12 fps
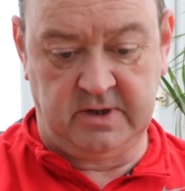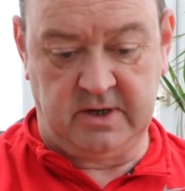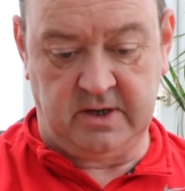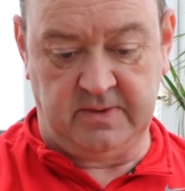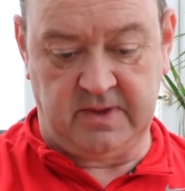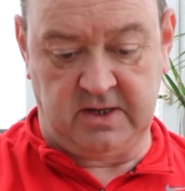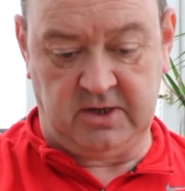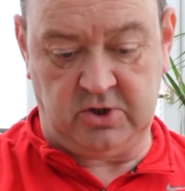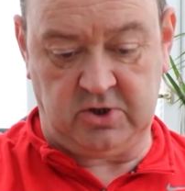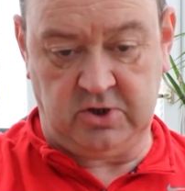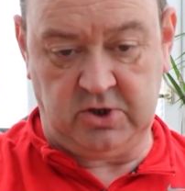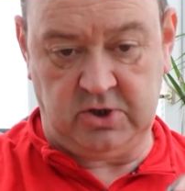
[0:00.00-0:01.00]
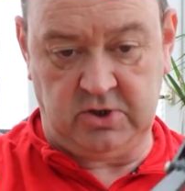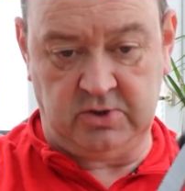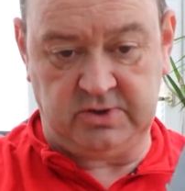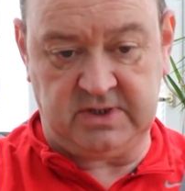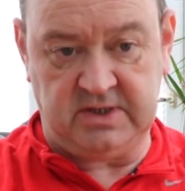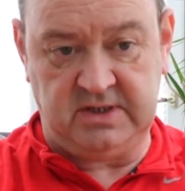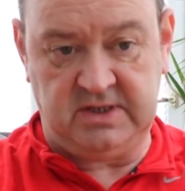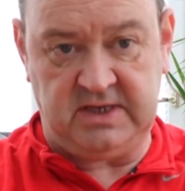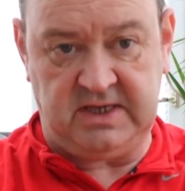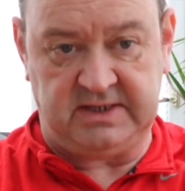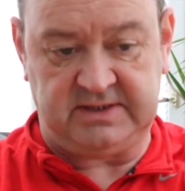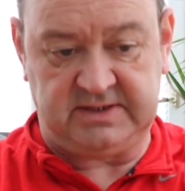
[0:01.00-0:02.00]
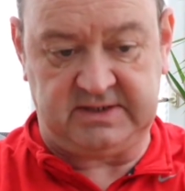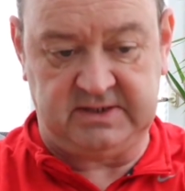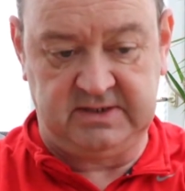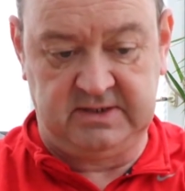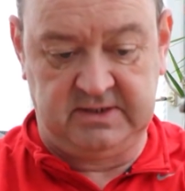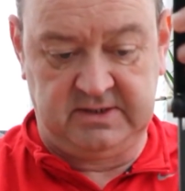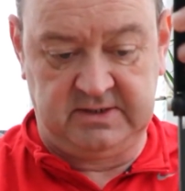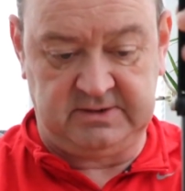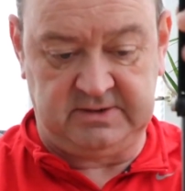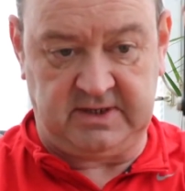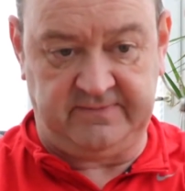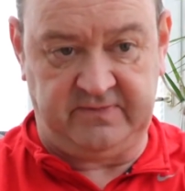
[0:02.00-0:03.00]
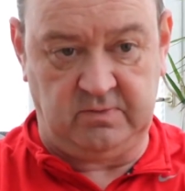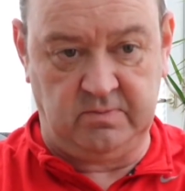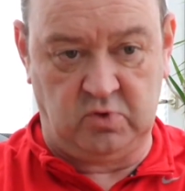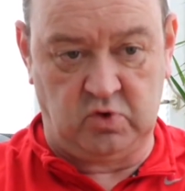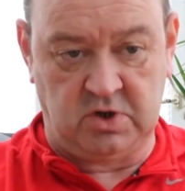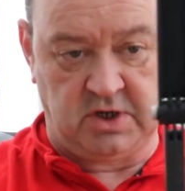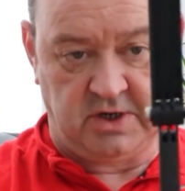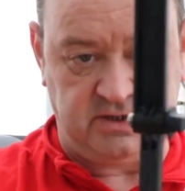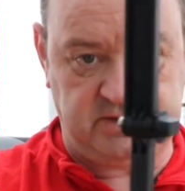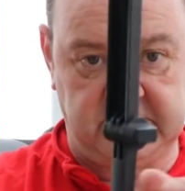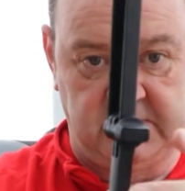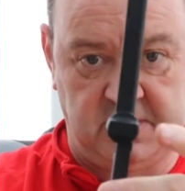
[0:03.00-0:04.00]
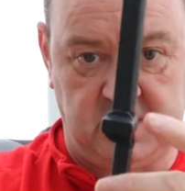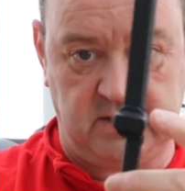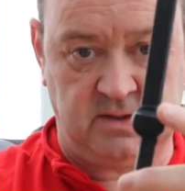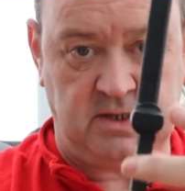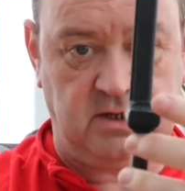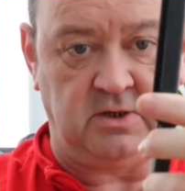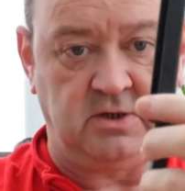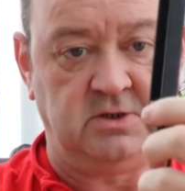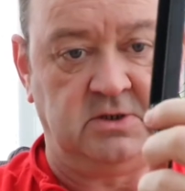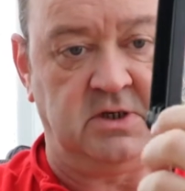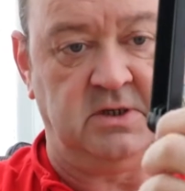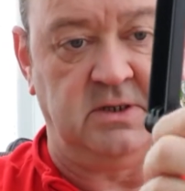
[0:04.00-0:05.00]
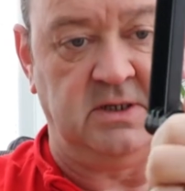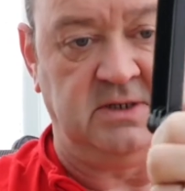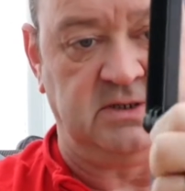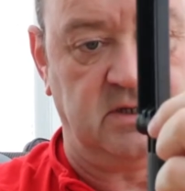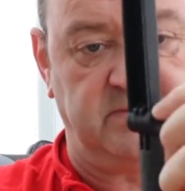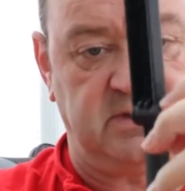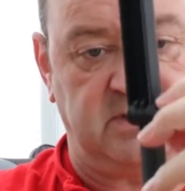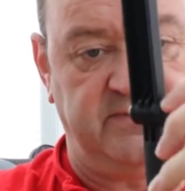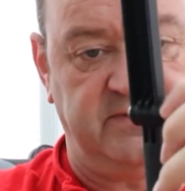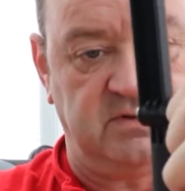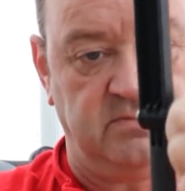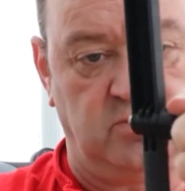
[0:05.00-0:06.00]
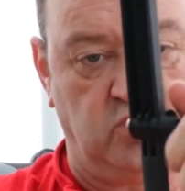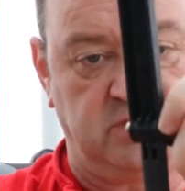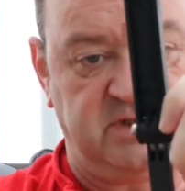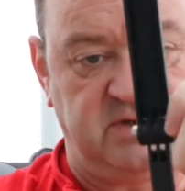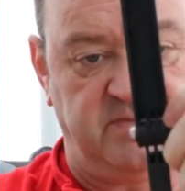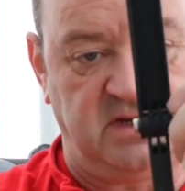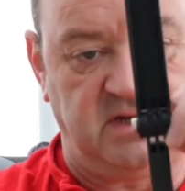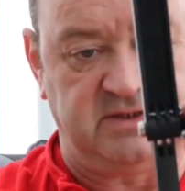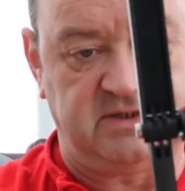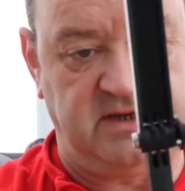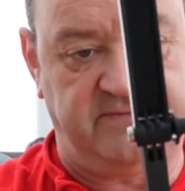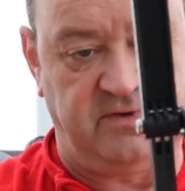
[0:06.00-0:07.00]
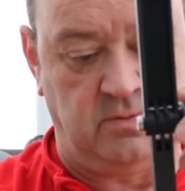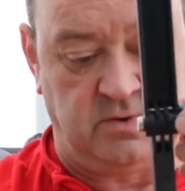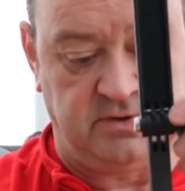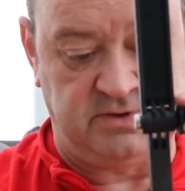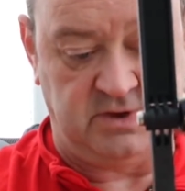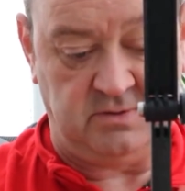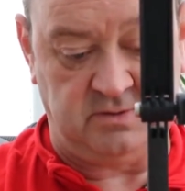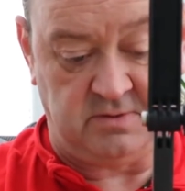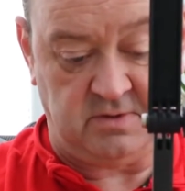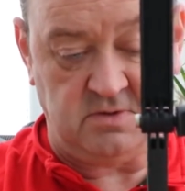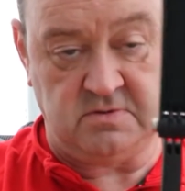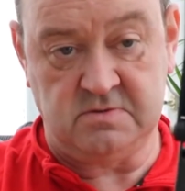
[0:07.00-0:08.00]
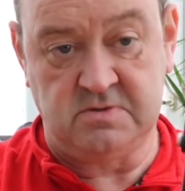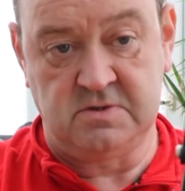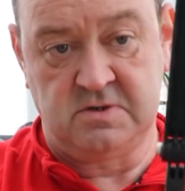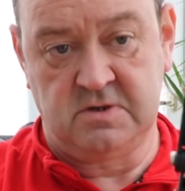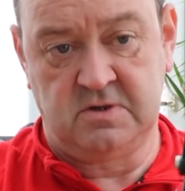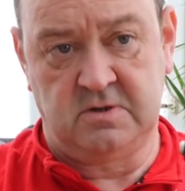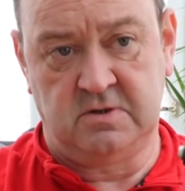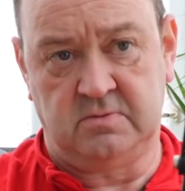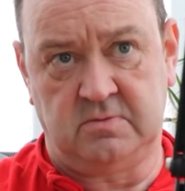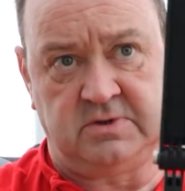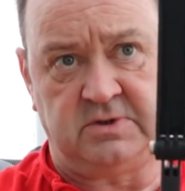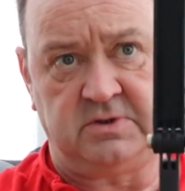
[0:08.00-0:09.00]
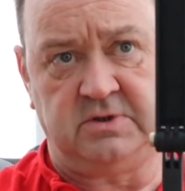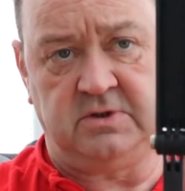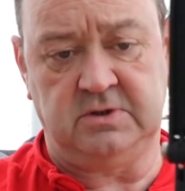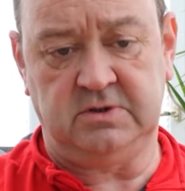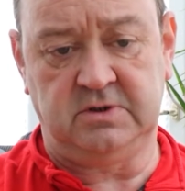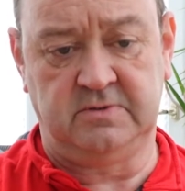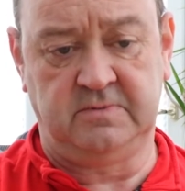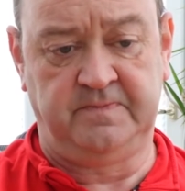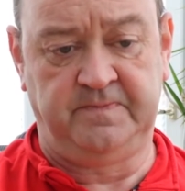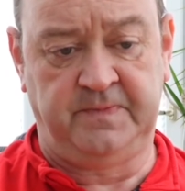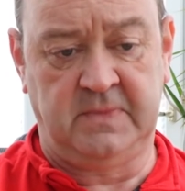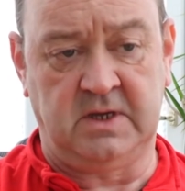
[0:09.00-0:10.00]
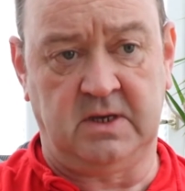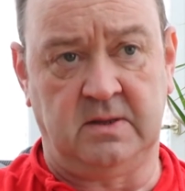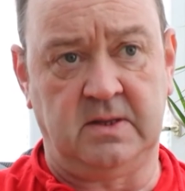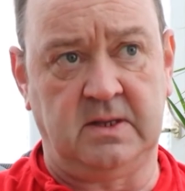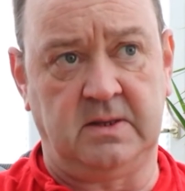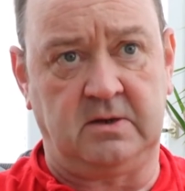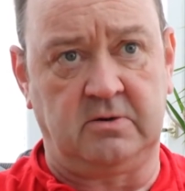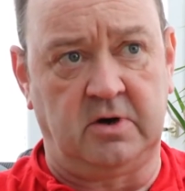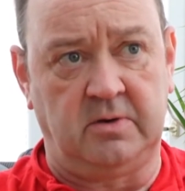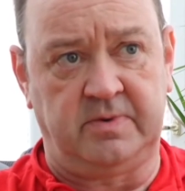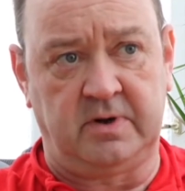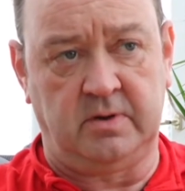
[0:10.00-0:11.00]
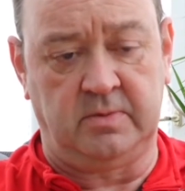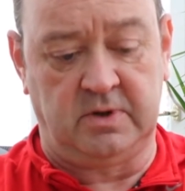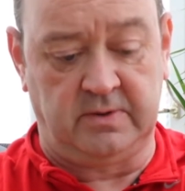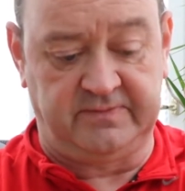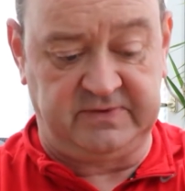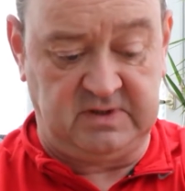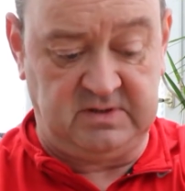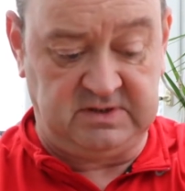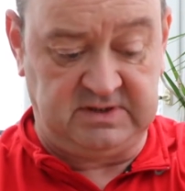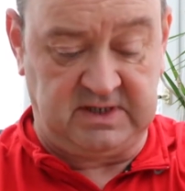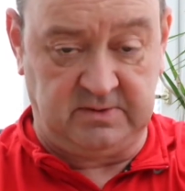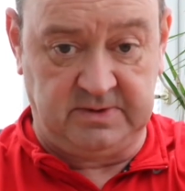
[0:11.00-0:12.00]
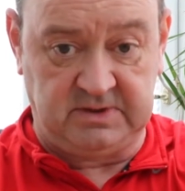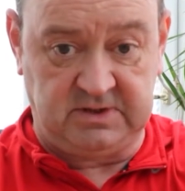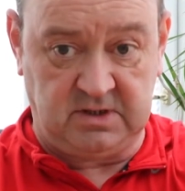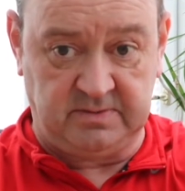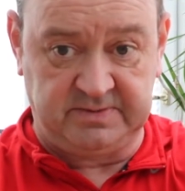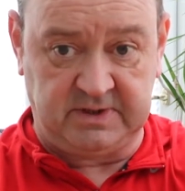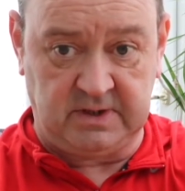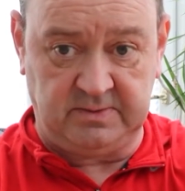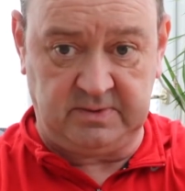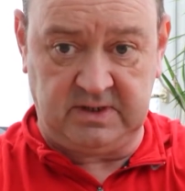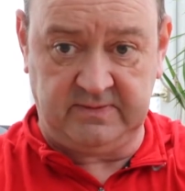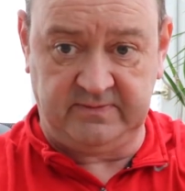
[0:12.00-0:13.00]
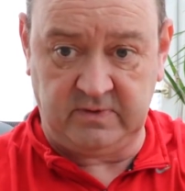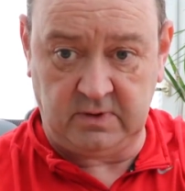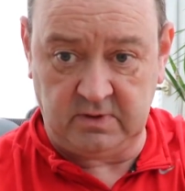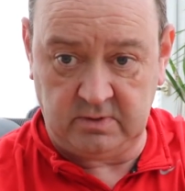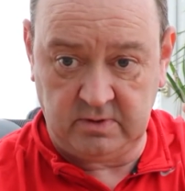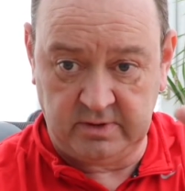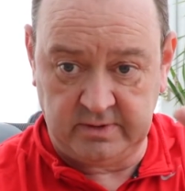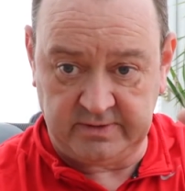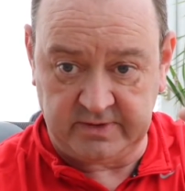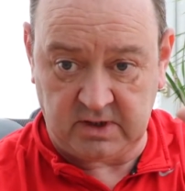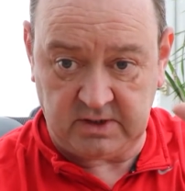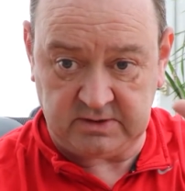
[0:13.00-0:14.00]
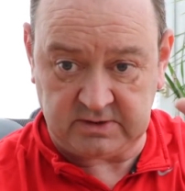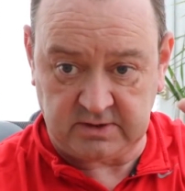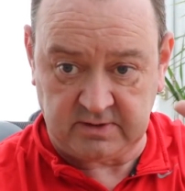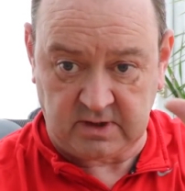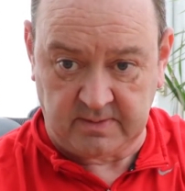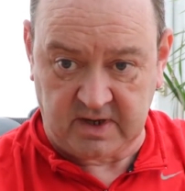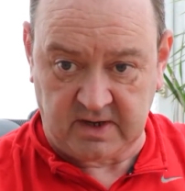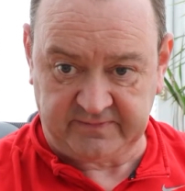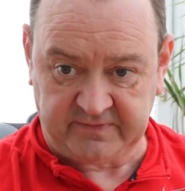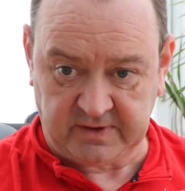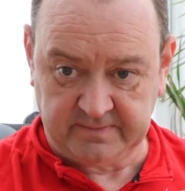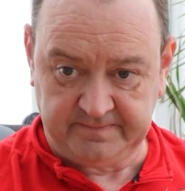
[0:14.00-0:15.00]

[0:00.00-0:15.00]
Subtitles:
and then you can use this to give you more height, and then you can tighten these up to give you some more stability if you want to as well, which is good. And then the GoPro would obviously sit on the top, so that would give you the height that I'm after.